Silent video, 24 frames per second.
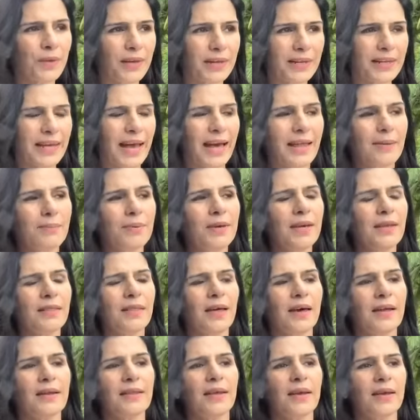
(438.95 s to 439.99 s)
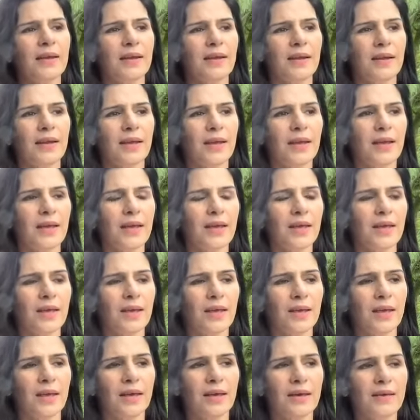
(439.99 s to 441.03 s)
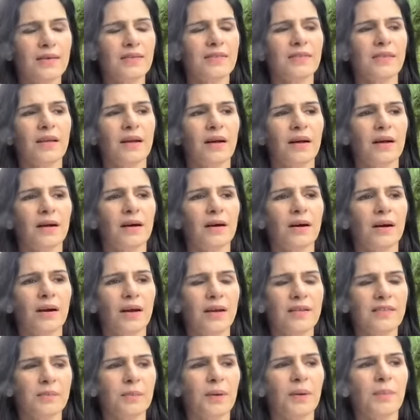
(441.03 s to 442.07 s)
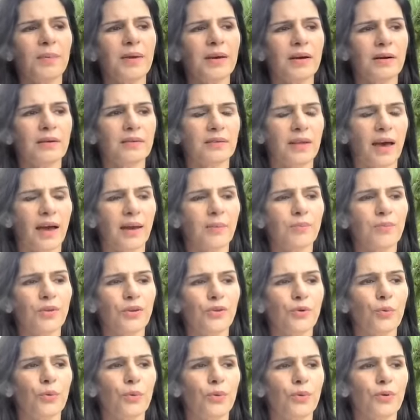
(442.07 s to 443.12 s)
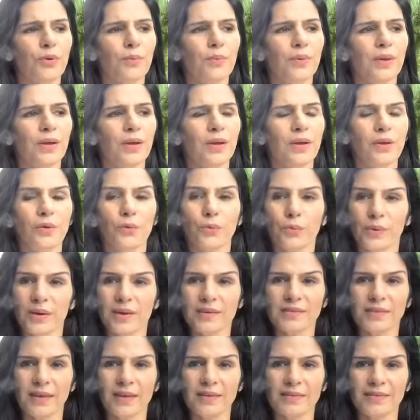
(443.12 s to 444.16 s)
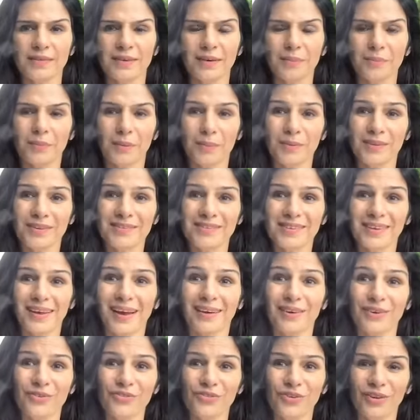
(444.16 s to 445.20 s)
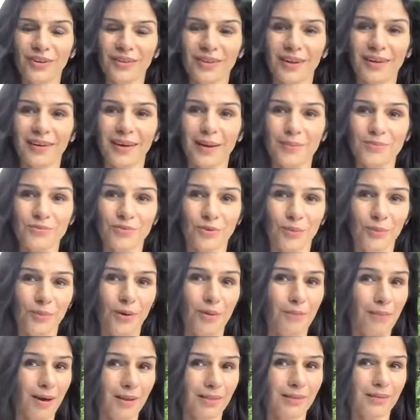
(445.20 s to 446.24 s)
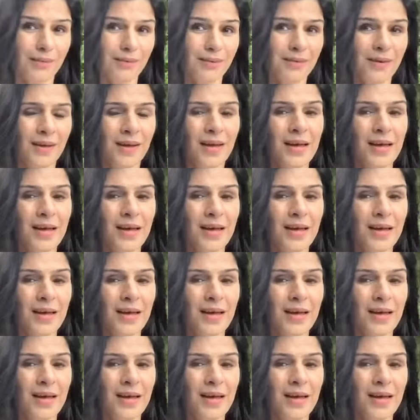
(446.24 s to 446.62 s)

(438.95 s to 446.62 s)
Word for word: It can be that there is uh, it's maybe a time that you are going to be reassessing. Maybe there's a conditioning that comes from your mother.